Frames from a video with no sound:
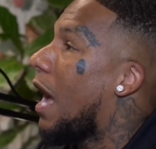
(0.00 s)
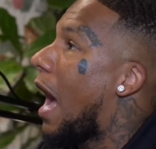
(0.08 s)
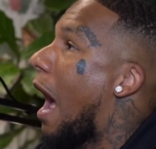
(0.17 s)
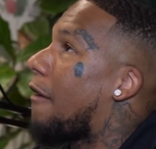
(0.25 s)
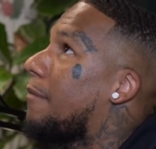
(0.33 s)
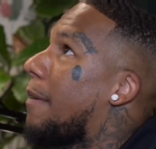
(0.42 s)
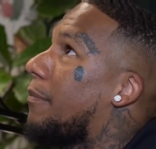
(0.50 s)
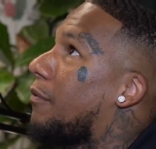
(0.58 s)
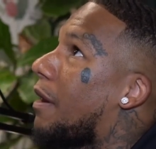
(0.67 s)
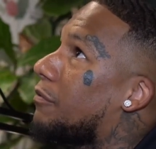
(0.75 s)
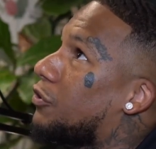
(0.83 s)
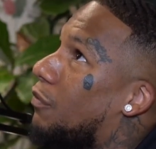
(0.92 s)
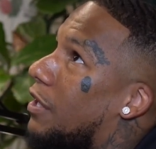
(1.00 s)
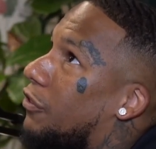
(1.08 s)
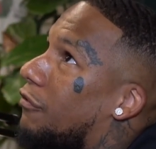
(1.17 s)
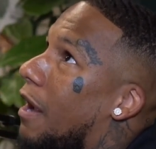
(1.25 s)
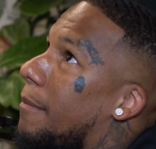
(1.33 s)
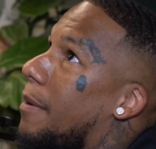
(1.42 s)
I remember when I was
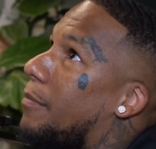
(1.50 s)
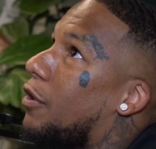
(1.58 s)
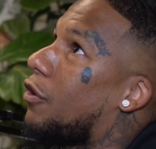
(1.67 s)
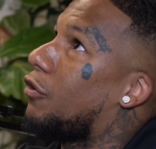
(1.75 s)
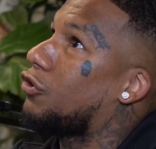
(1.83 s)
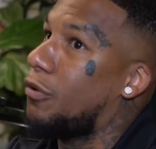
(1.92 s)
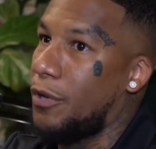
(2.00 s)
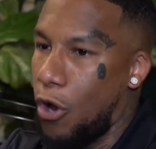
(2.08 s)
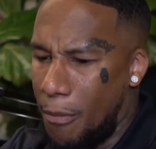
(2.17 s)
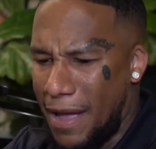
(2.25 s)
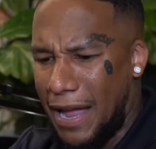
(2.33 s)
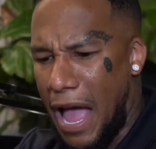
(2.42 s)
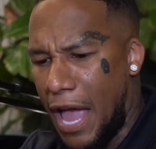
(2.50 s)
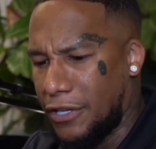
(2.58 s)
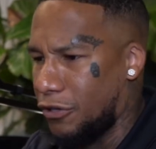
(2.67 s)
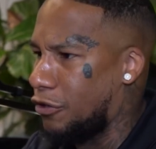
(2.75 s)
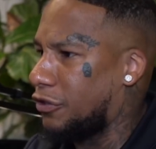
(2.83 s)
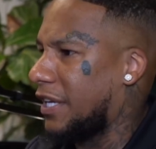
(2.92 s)
23, I remember a girl told me, oh my God,
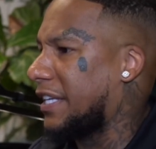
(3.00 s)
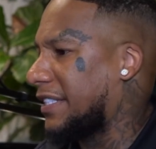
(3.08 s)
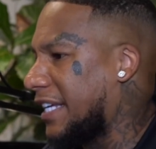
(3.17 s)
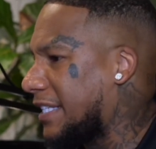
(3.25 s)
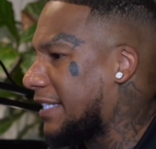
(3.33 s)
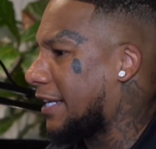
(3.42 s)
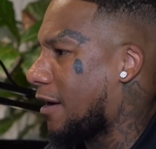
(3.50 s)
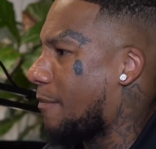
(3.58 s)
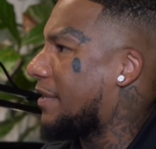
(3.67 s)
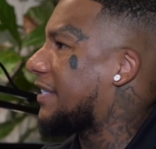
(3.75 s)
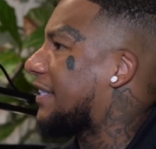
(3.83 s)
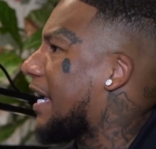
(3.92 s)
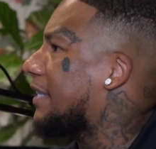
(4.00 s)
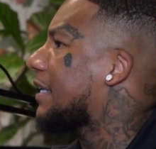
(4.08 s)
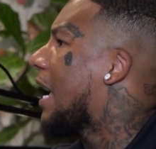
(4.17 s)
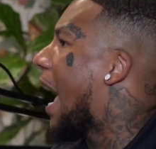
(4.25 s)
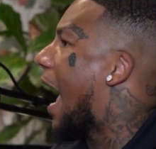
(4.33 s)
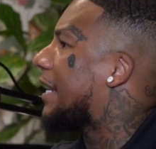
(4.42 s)
you think it's easy to come on these dates.
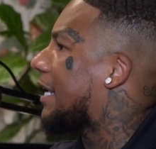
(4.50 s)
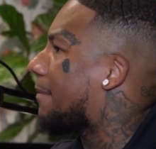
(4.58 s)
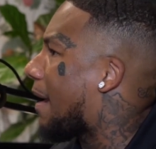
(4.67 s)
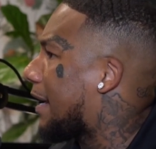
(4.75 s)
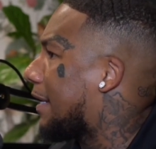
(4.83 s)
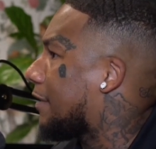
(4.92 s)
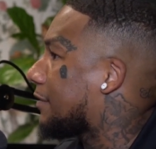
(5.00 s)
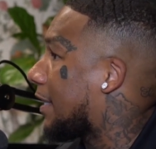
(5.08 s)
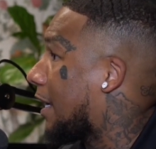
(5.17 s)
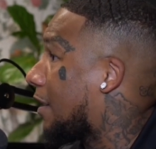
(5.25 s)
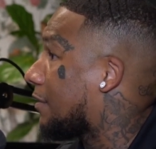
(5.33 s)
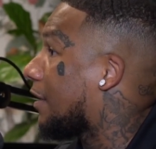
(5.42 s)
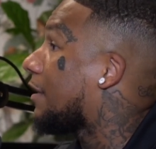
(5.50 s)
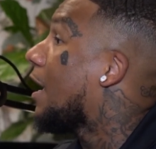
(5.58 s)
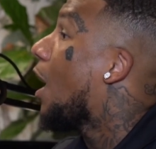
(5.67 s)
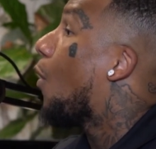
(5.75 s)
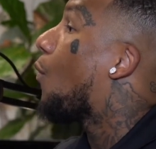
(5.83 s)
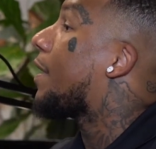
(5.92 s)
I had to get my nails and hair done.
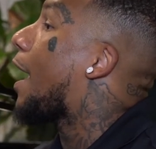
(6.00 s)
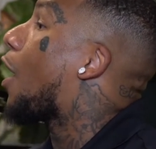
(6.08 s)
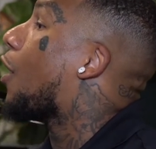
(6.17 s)
When I